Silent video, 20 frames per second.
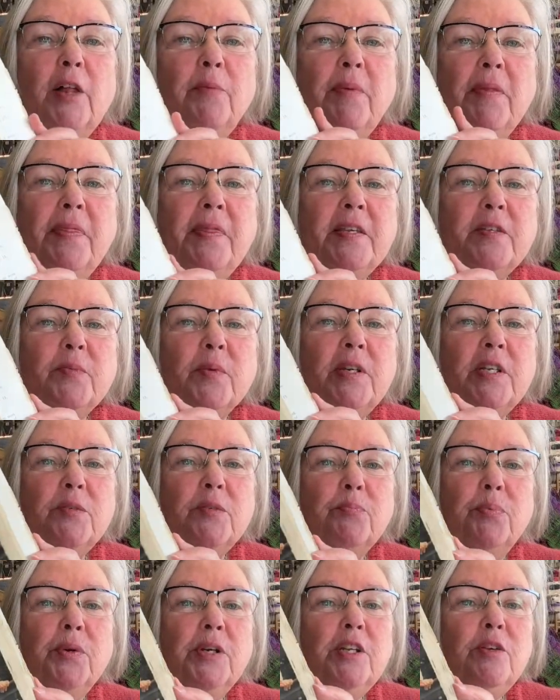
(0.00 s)
but this one is
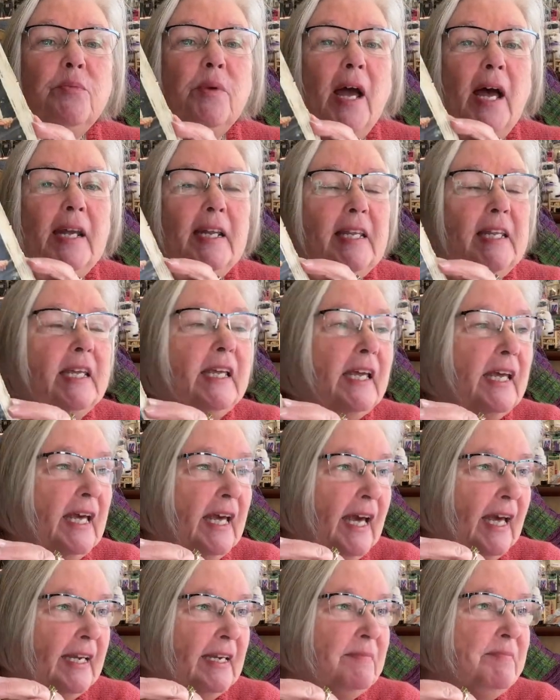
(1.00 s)
pretty ratty
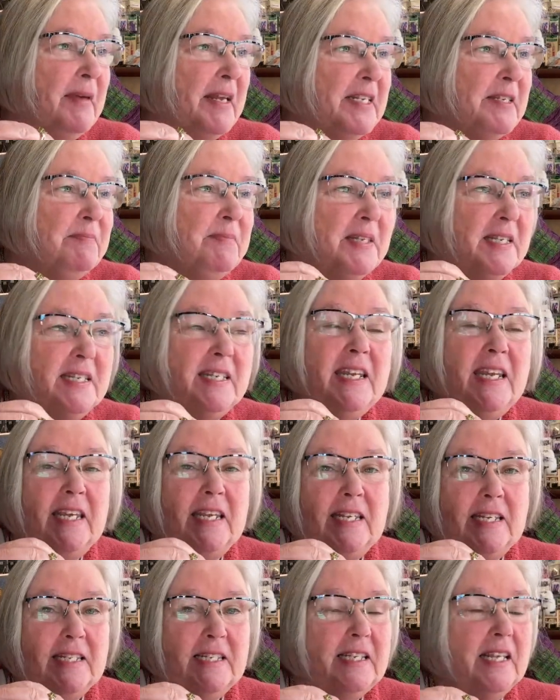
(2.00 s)
and it makes me
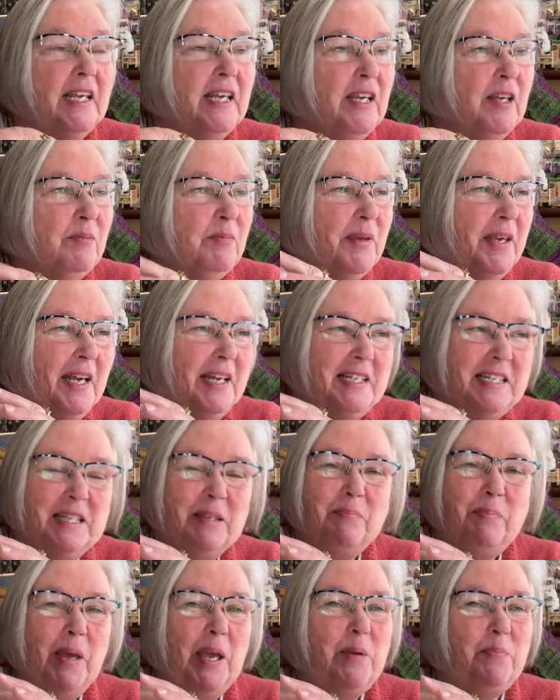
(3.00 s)
sneeze because the
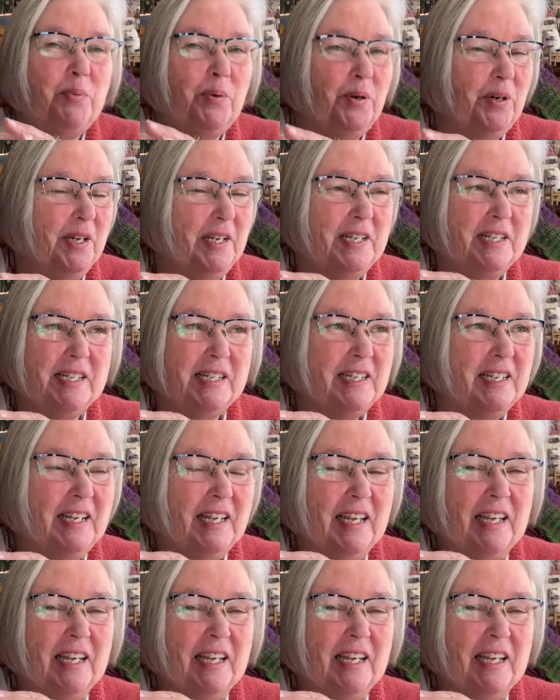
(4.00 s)
paper is